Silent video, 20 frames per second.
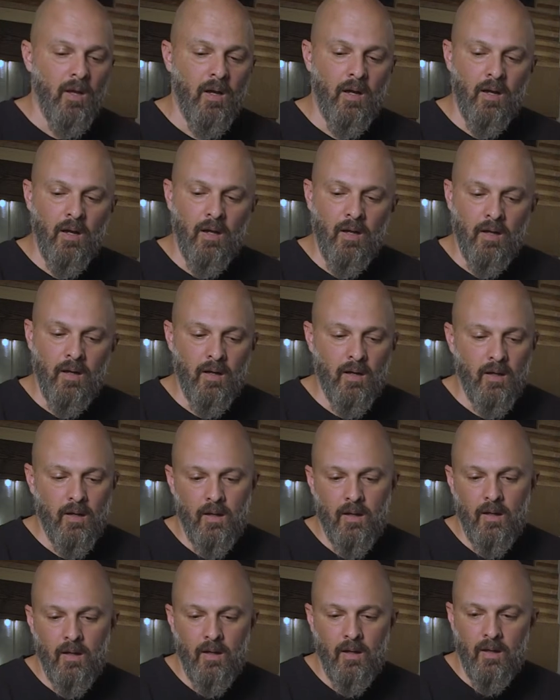
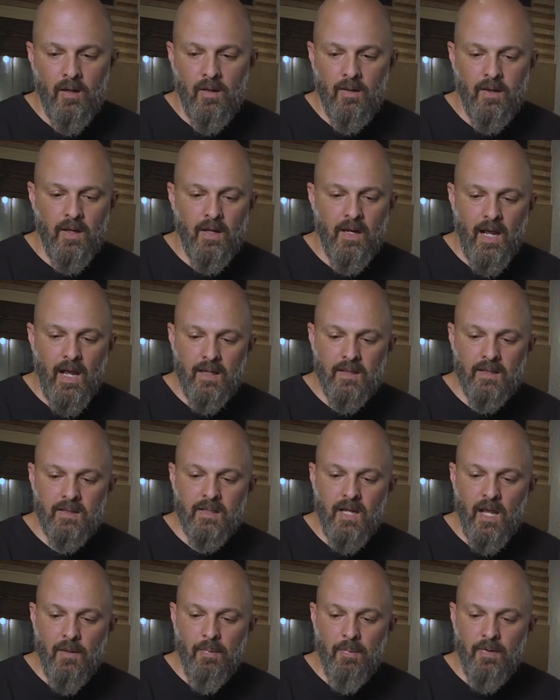The next
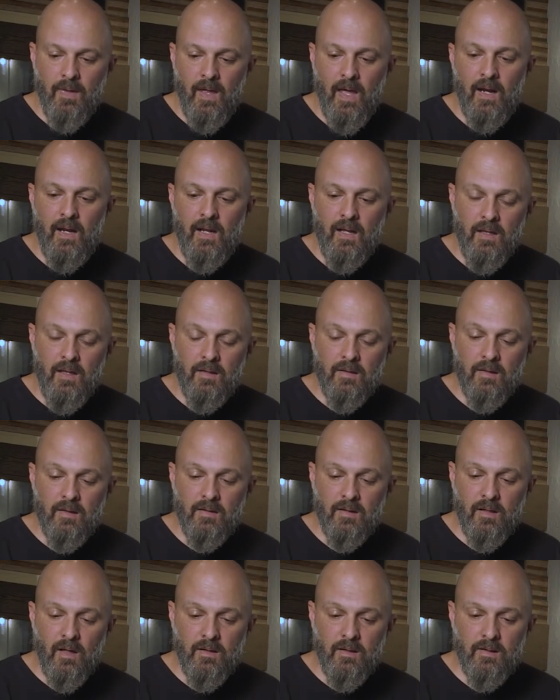step of that is the
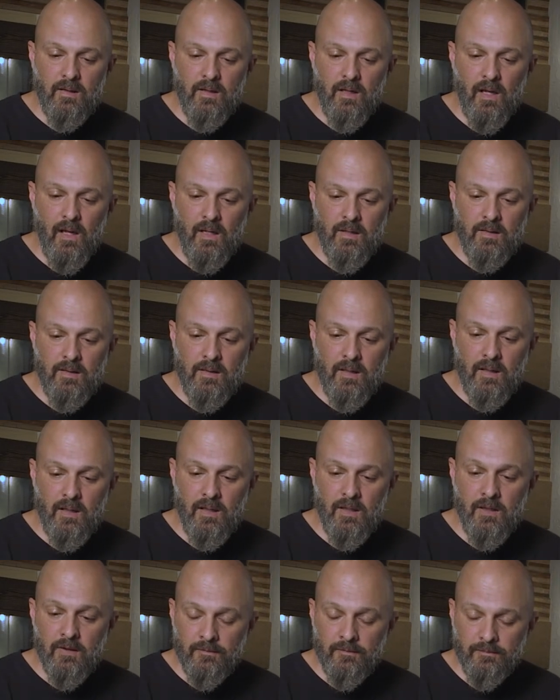SCSi2sd